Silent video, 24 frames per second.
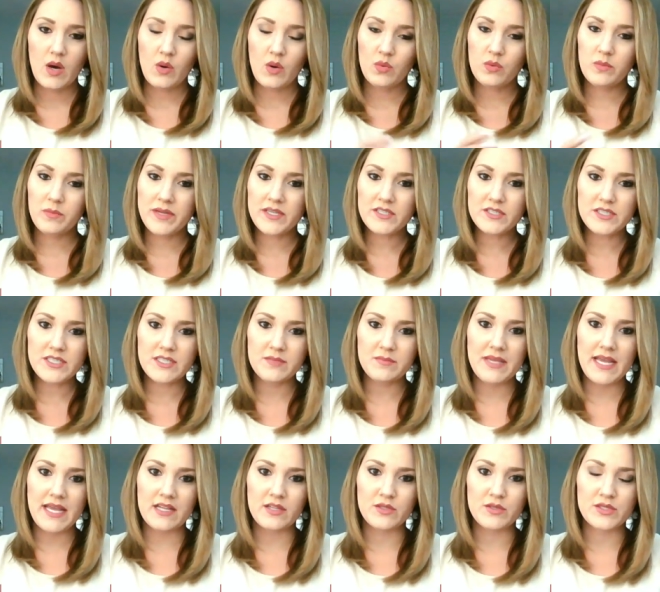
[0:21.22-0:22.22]
Well, Mayor Tim
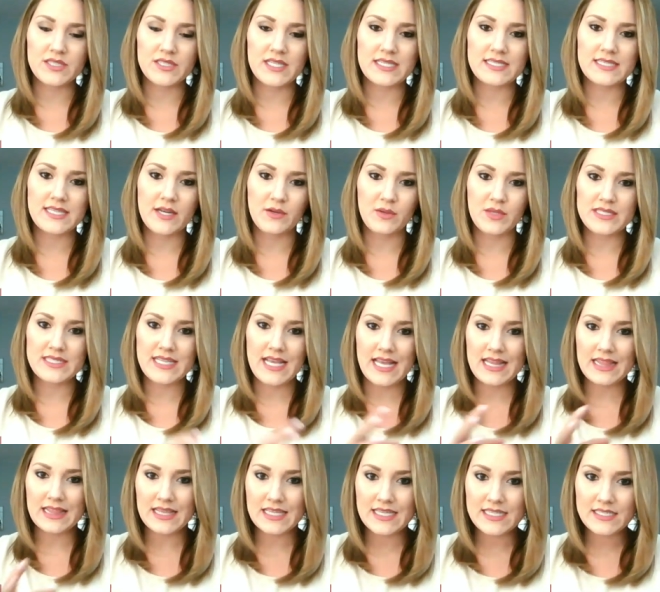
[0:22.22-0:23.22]
Keller says there is a
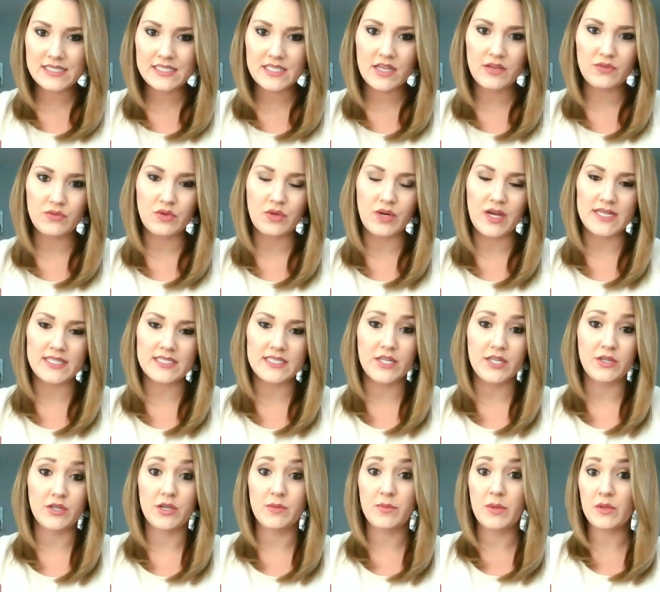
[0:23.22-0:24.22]
list of
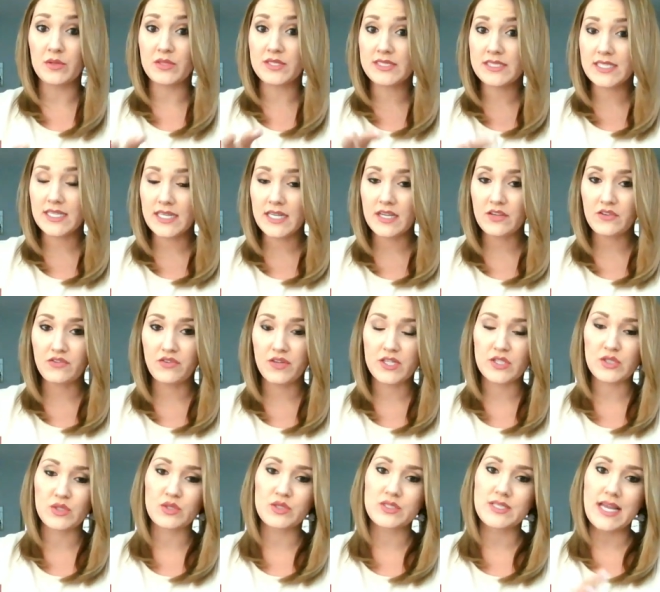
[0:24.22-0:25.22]
criteria both city
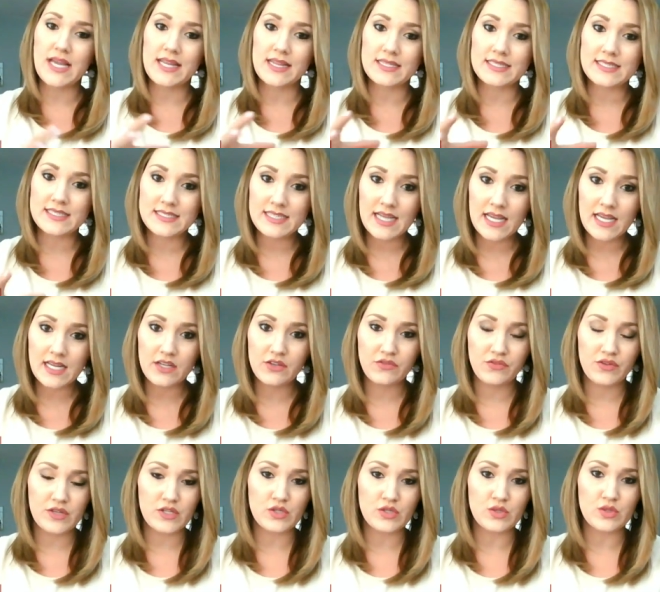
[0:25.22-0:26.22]
officials and state
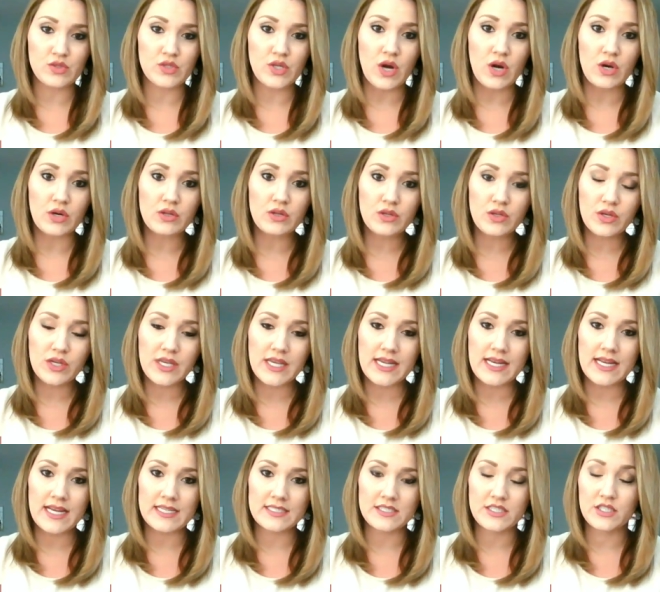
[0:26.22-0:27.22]
officials are
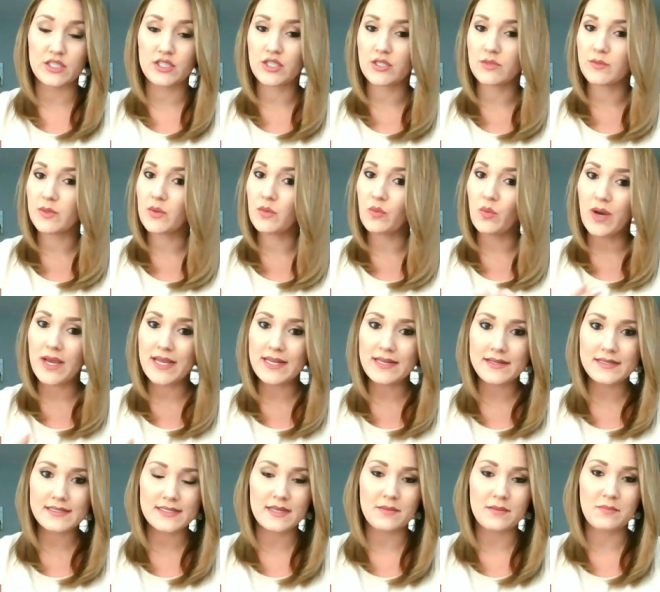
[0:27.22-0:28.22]
looking at to determine when
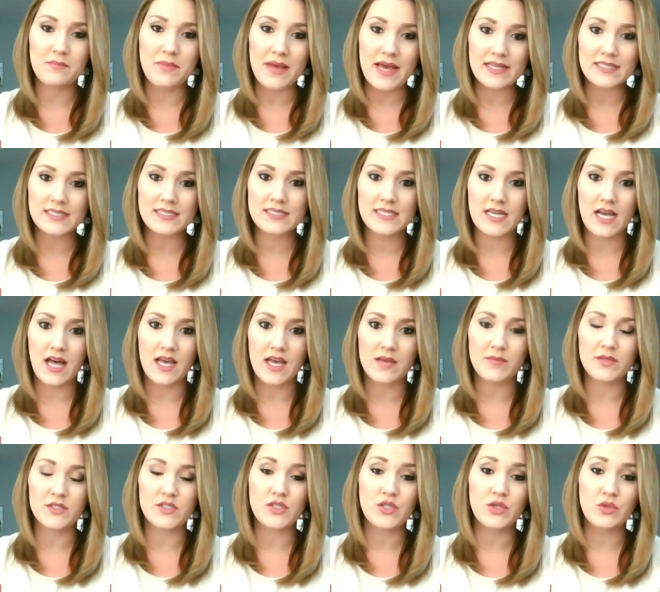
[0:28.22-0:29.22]
is the best
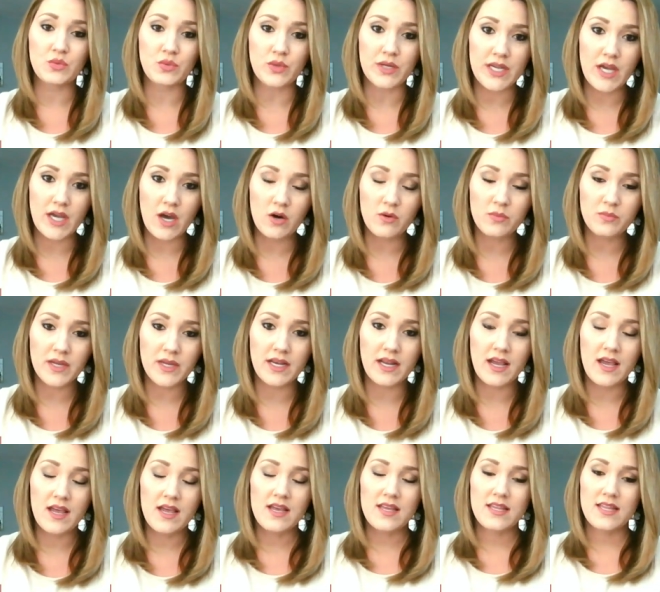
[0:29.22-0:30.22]
time to
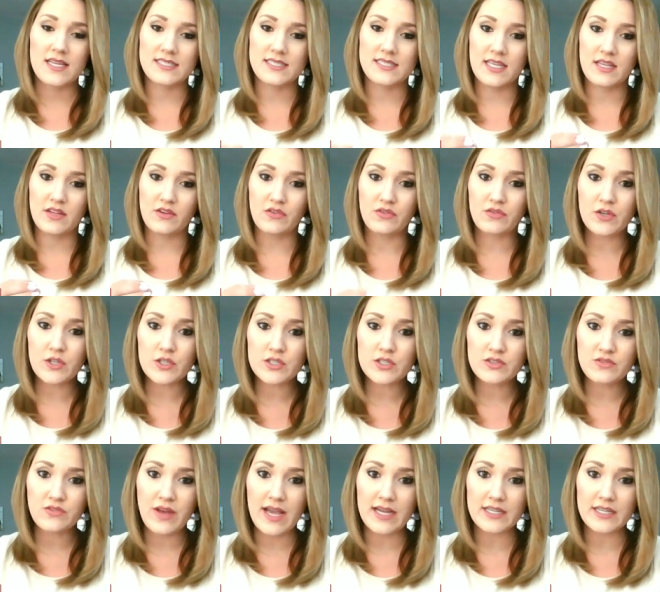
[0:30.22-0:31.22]
reopen. They say the
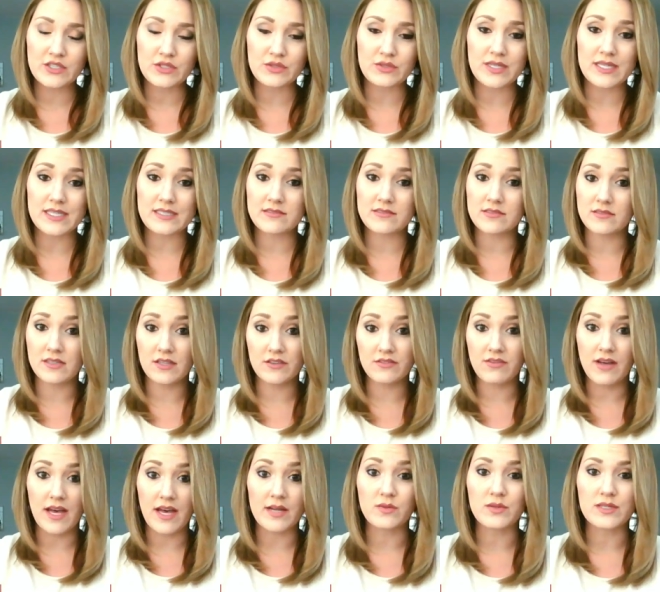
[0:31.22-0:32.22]
first factor is the
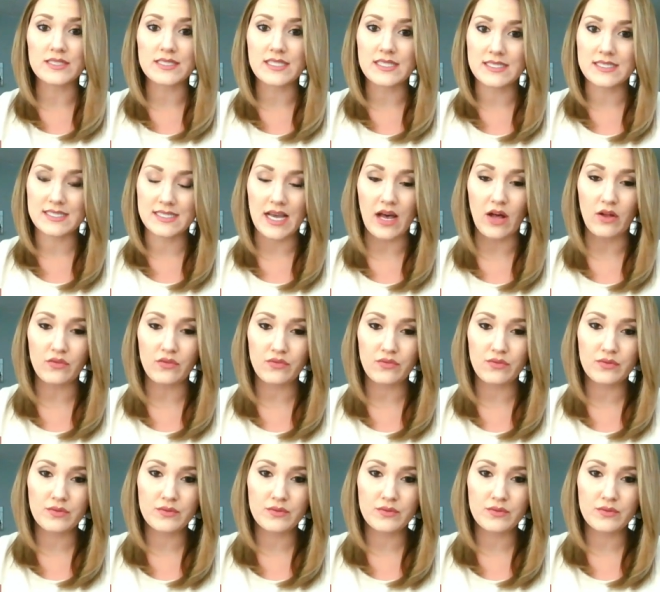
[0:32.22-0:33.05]
virus itself.